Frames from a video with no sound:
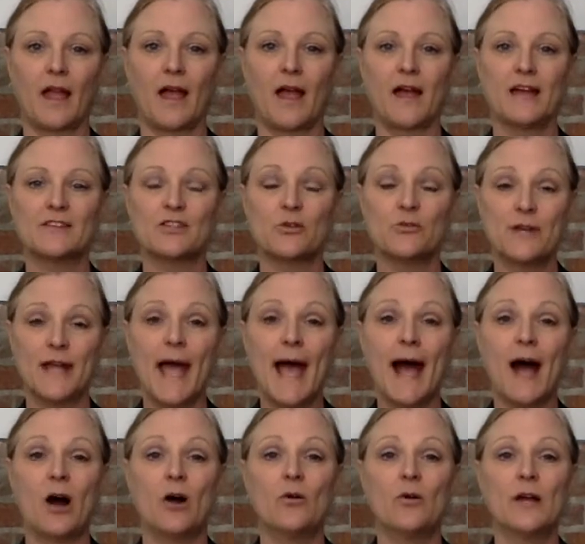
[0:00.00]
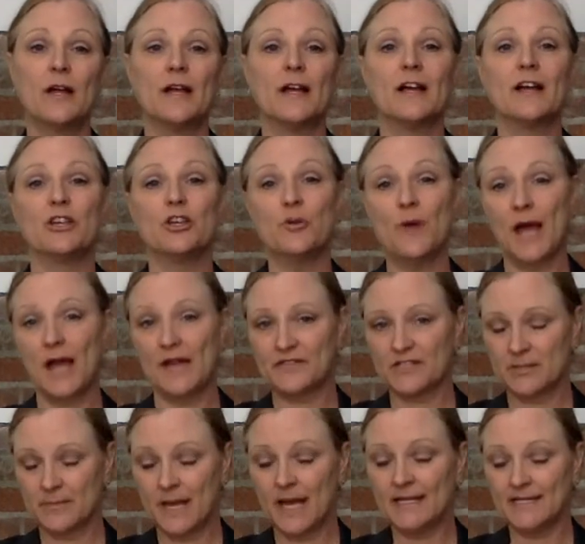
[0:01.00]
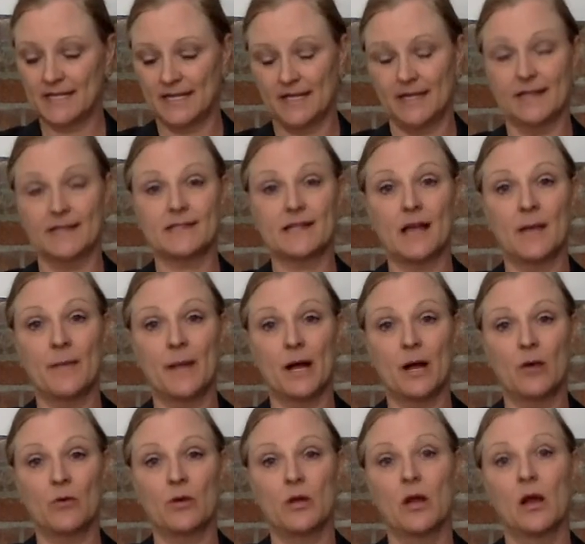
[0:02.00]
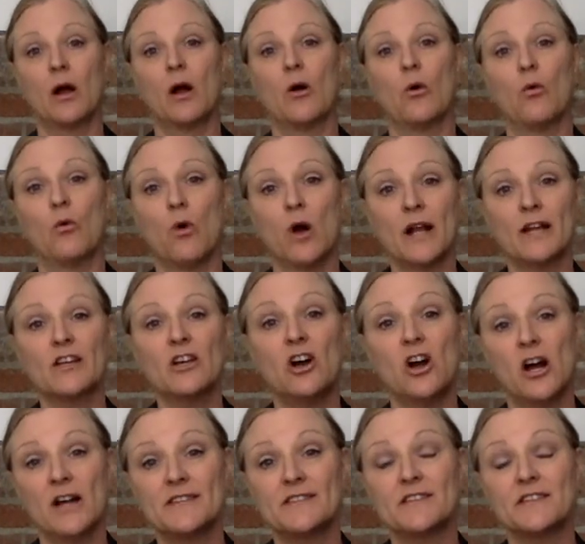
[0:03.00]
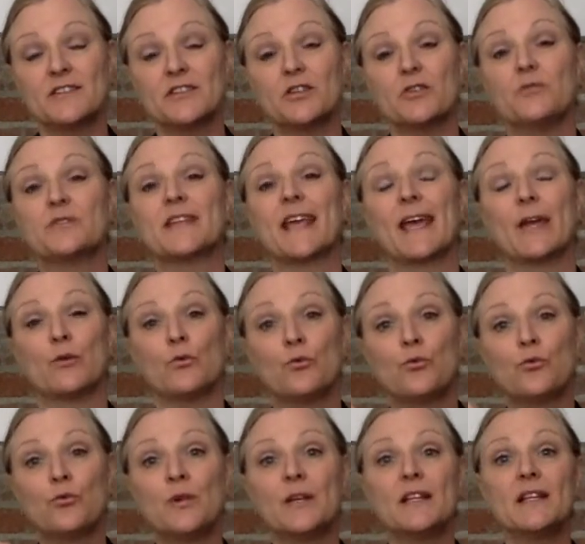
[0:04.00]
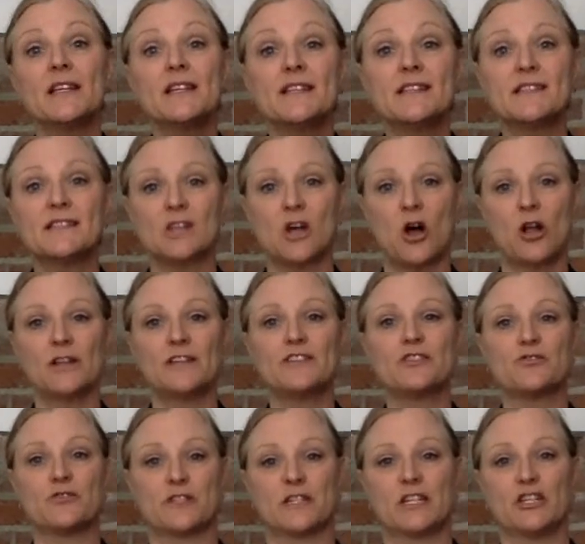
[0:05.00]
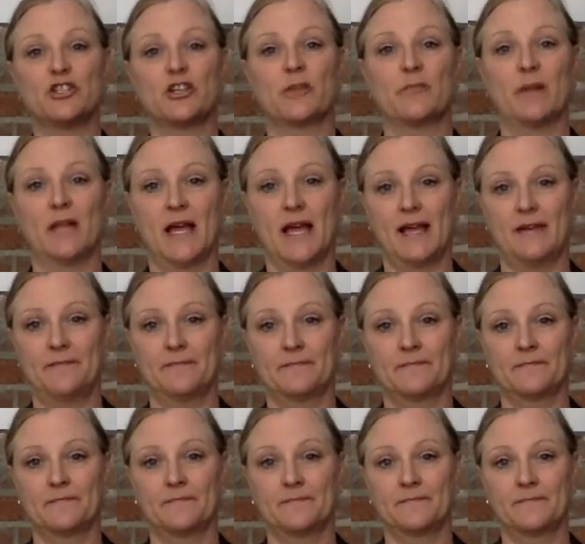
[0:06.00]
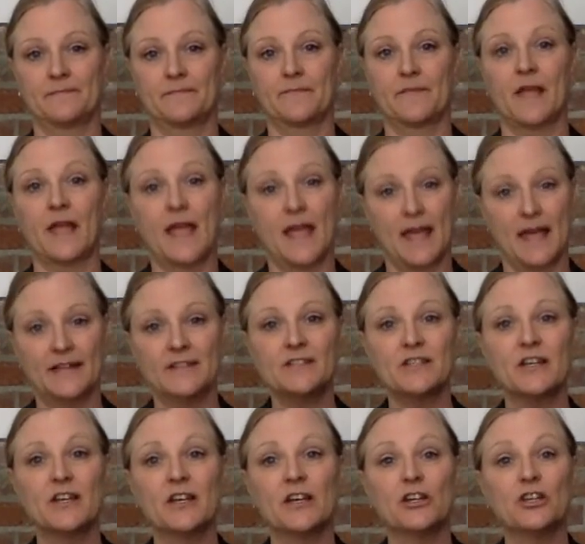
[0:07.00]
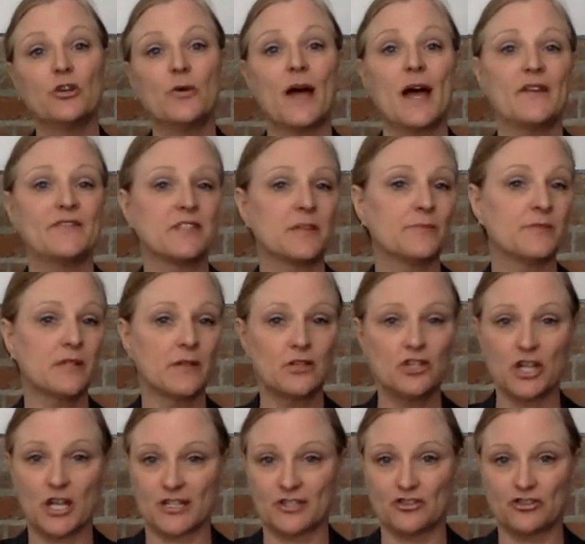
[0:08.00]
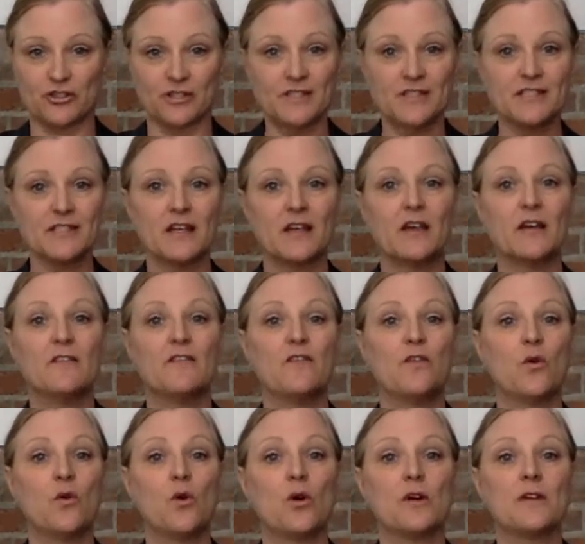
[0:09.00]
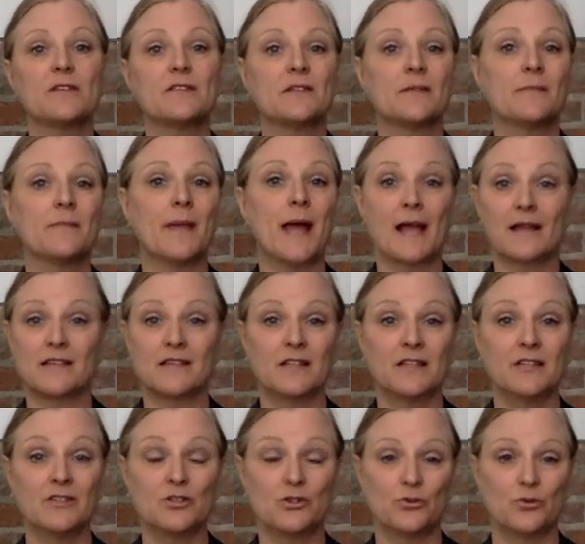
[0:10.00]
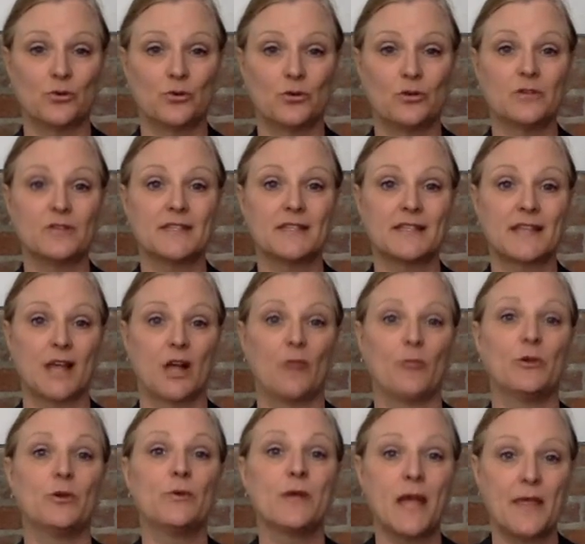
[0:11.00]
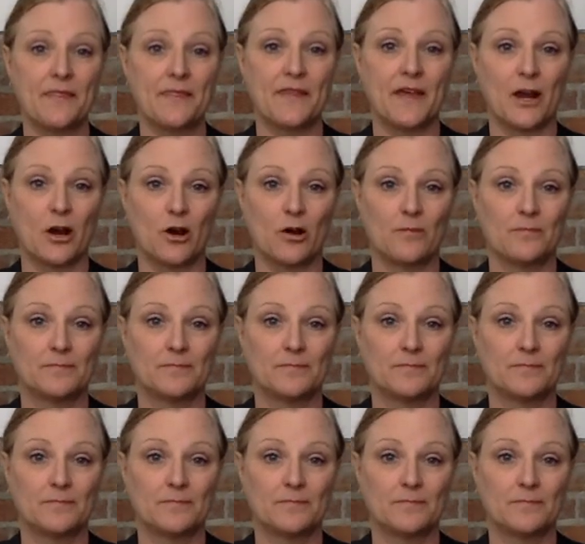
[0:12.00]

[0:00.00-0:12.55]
So now you have some ideas about what constitutes a really solid strategic plan. And you have some suggestions for some excellent tools to help you get there.